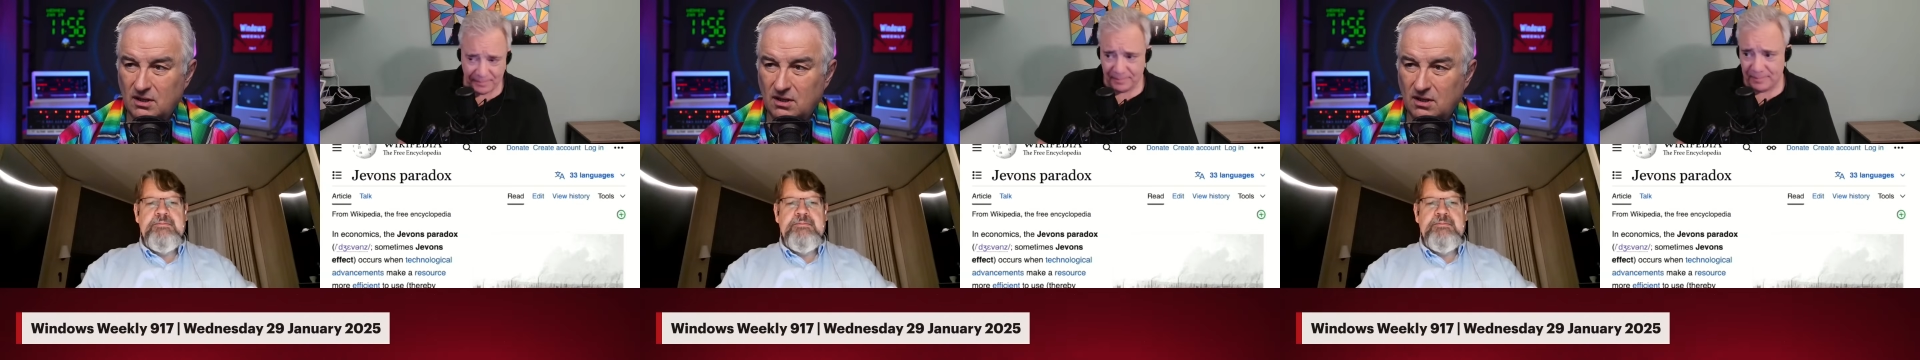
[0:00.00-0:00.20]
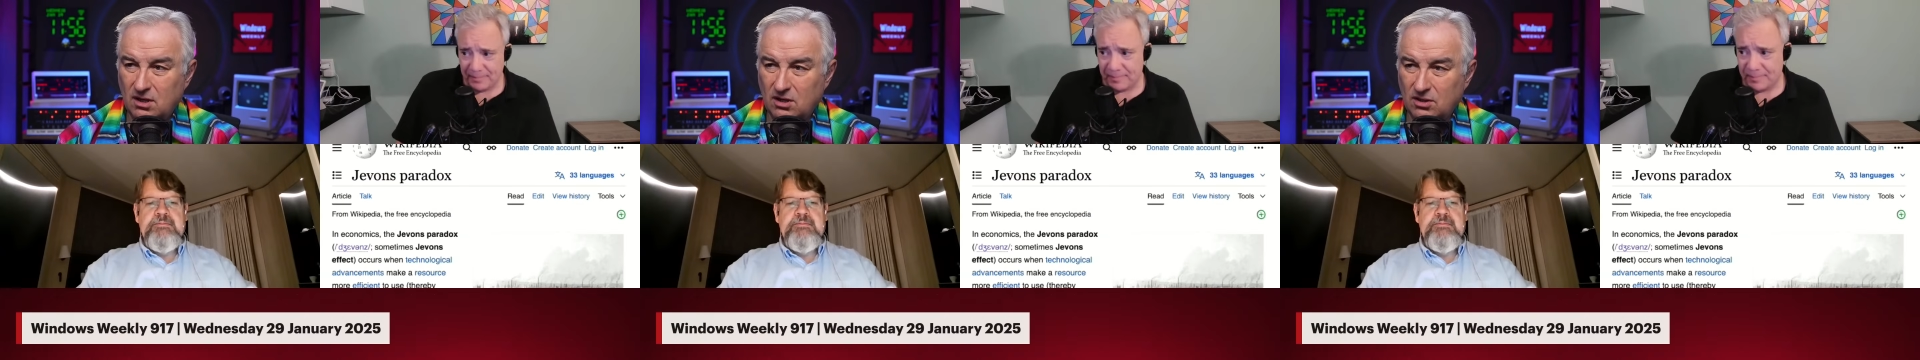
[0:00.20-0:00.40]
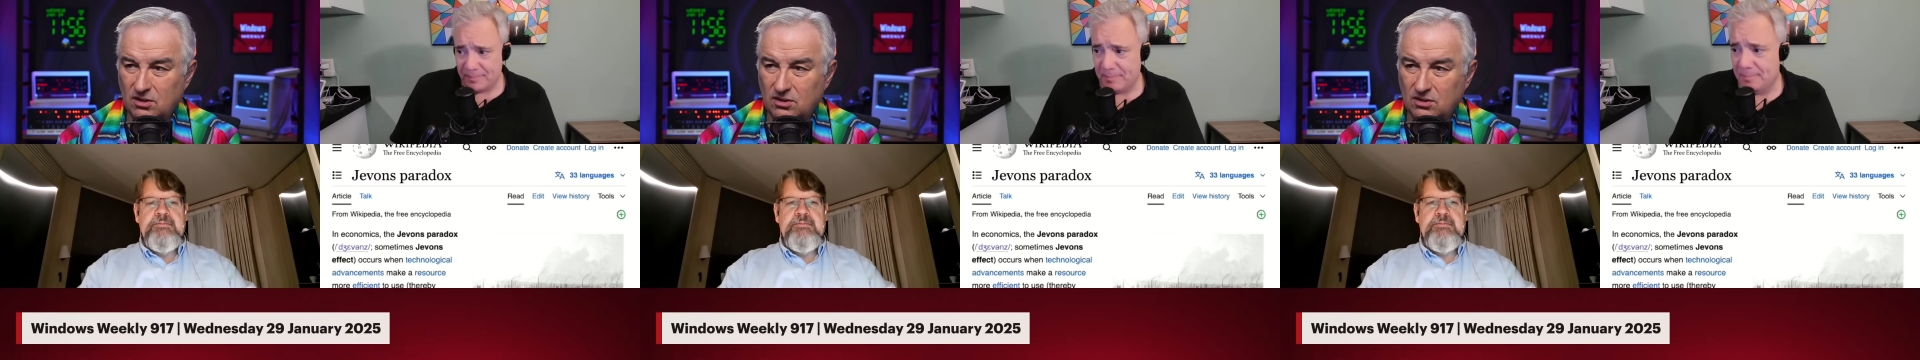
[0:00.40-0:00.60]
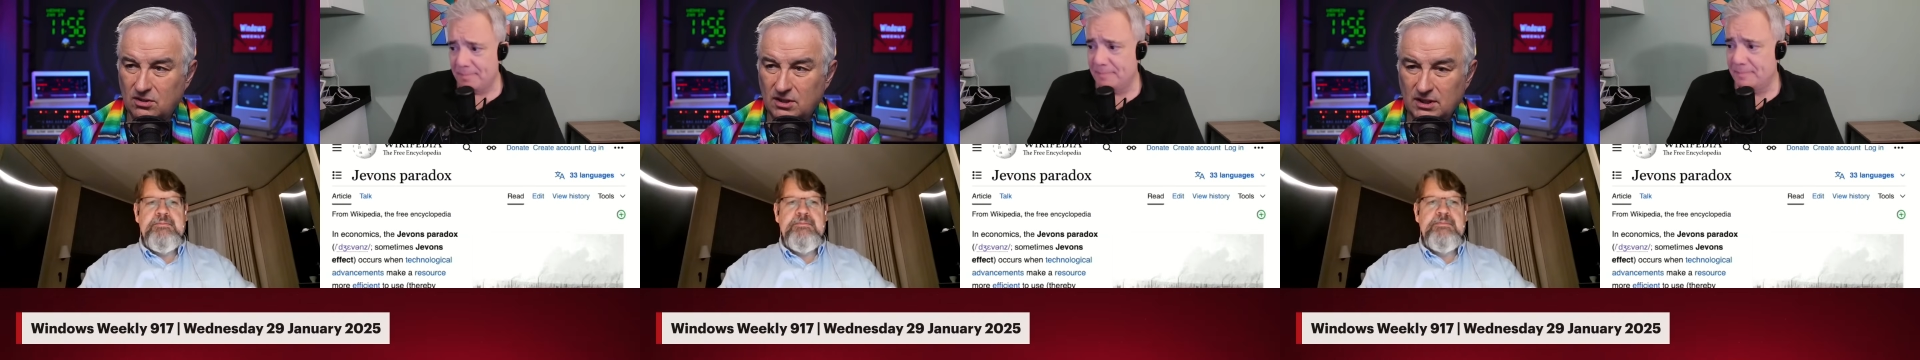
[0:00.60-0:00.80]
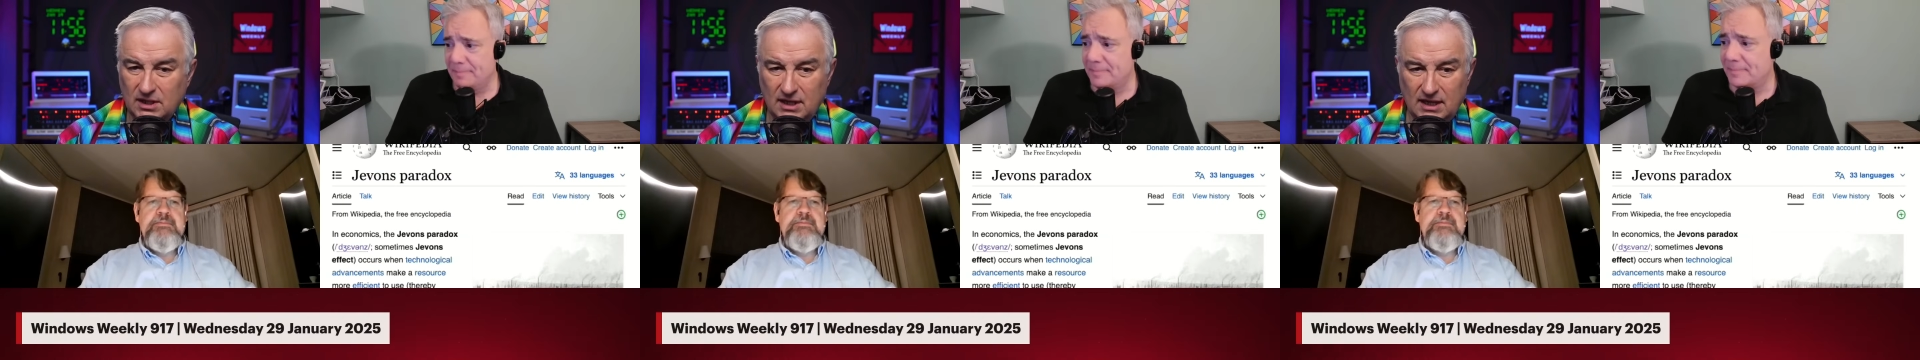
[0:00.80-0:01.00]
Speaker 1: article.
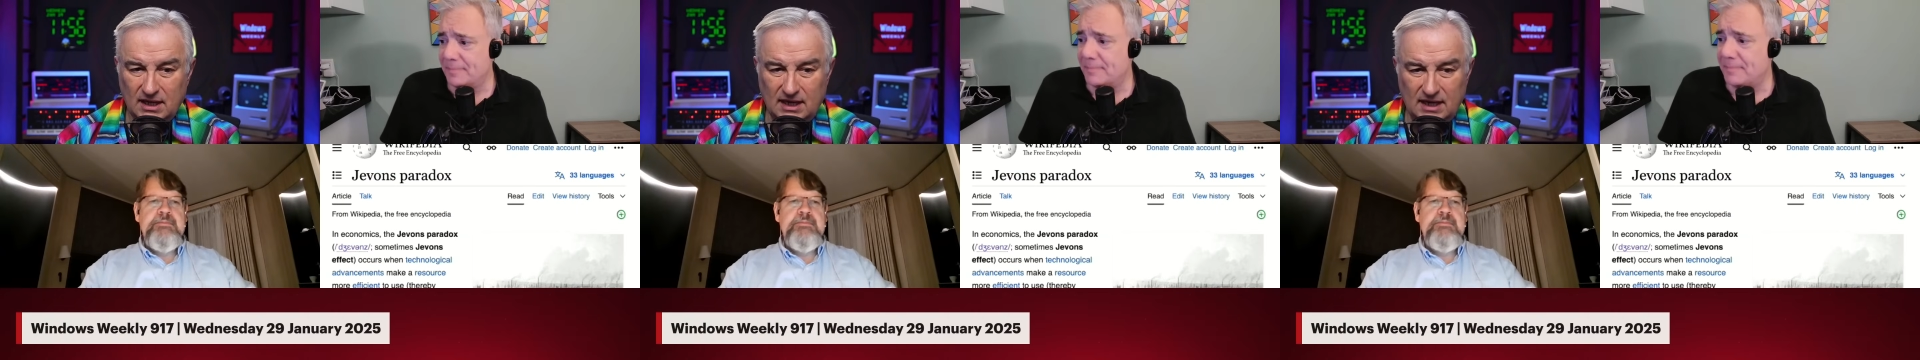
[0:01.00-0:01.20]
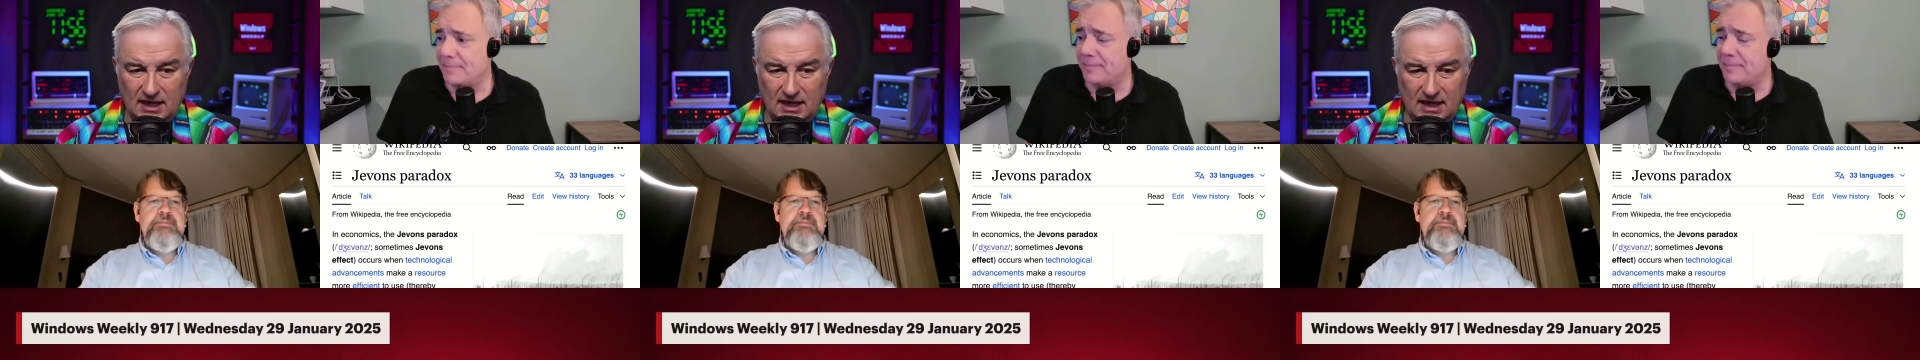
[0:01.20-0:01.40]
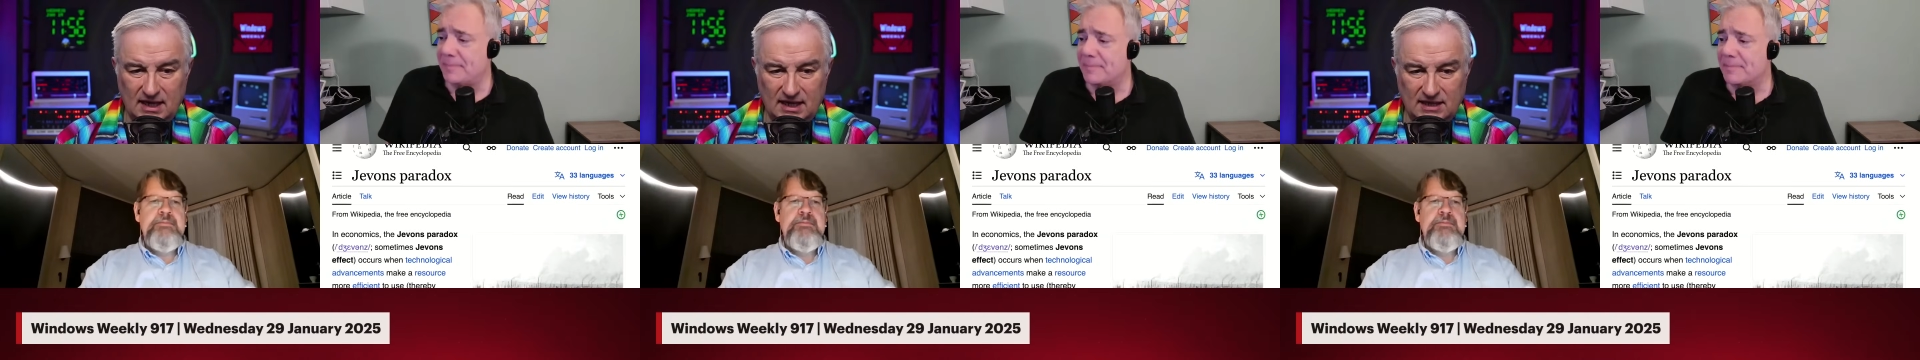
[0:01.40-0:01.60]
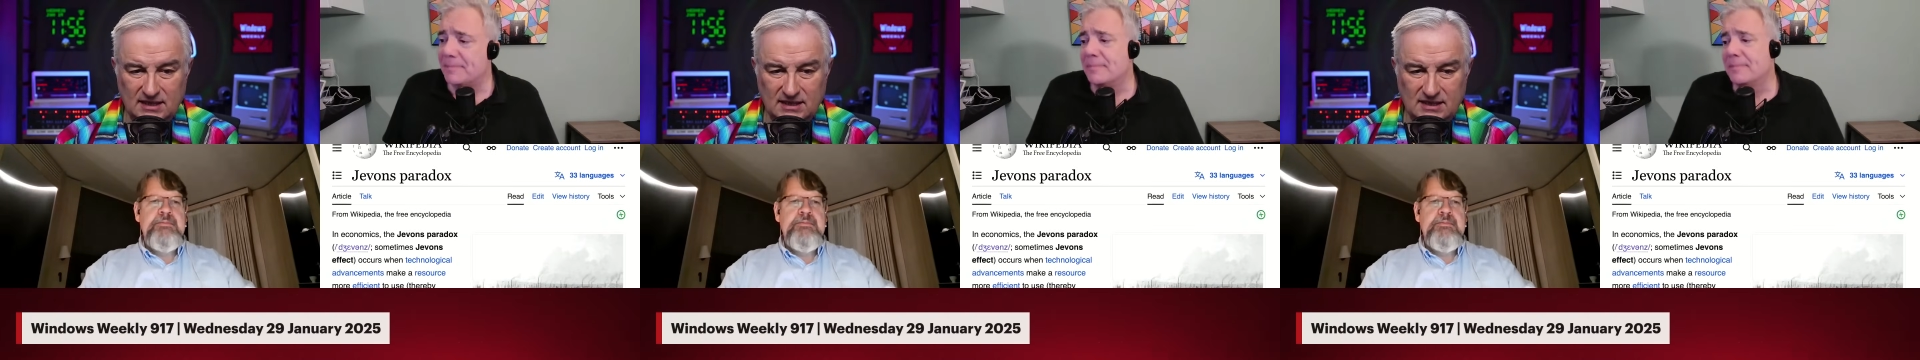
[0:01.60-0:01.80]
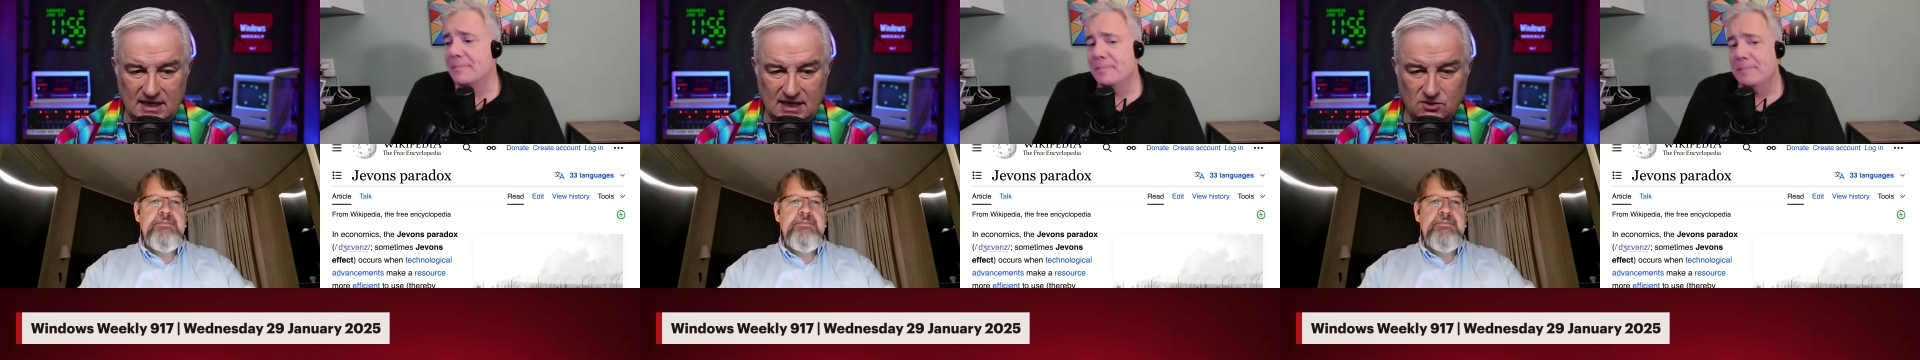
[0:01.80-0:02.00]
And it
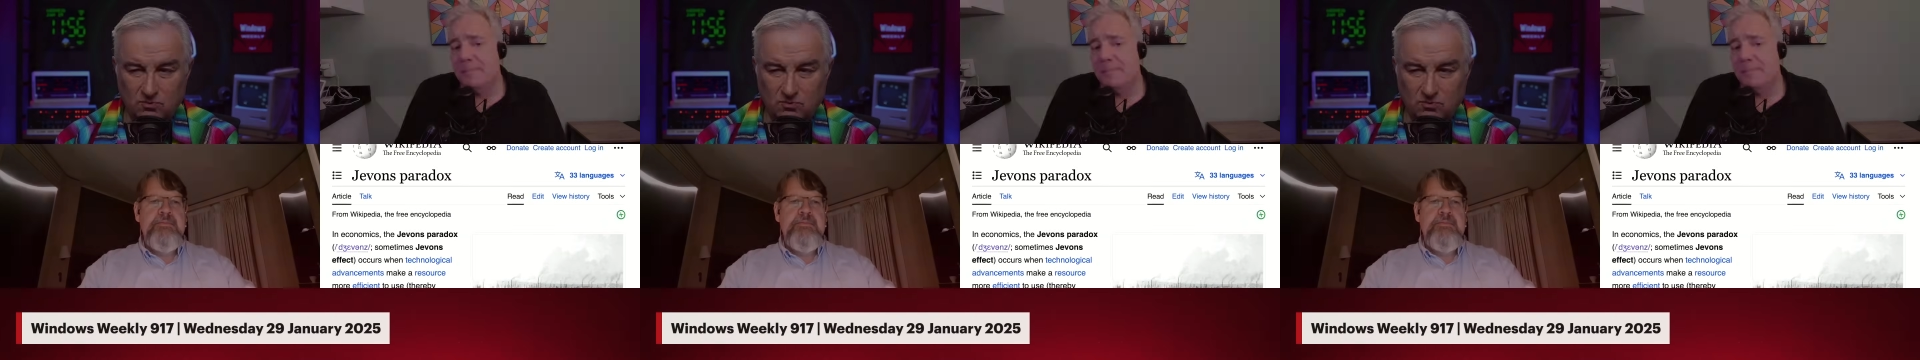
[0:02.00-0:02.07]
says